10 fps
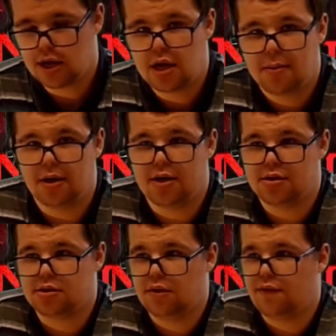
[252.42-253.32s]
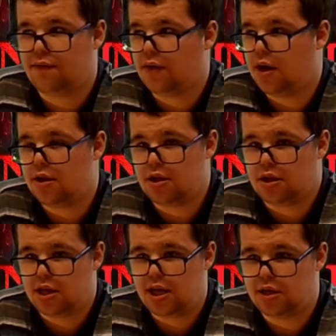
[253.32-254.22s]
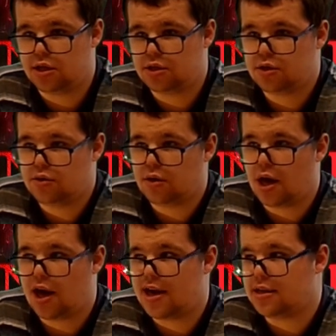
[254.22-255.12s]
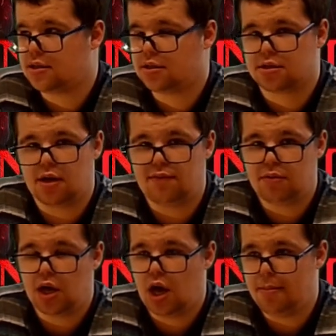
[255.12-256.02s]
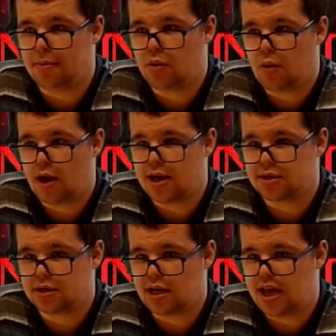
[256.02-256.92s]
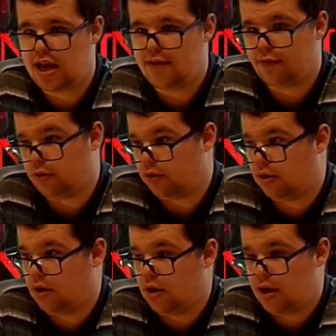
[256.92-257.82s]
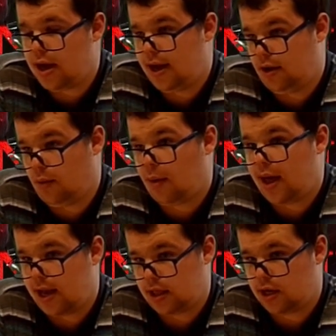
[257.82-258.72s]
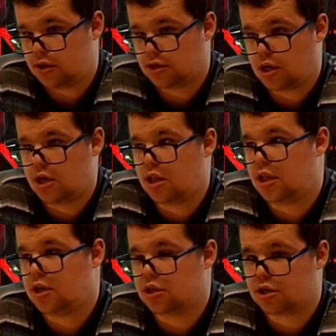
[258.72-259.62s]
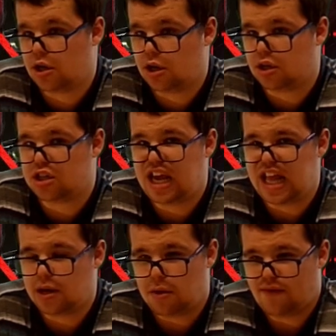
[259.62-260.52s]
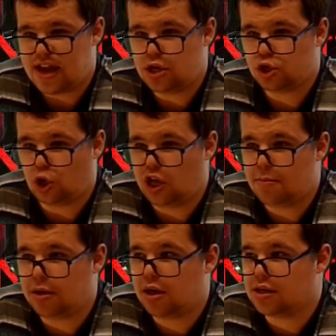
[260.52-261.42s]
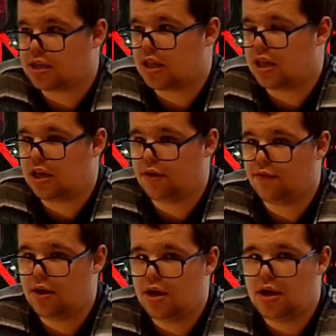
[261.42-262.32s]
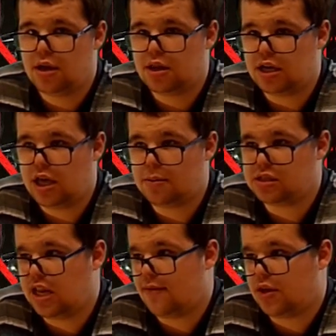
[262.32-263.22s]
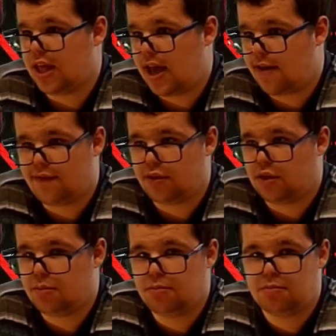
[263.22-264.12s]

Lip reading: because of the two guys have become quite evil in a way. They decide that they're just going to get their revenge on him because they think that he was never there for them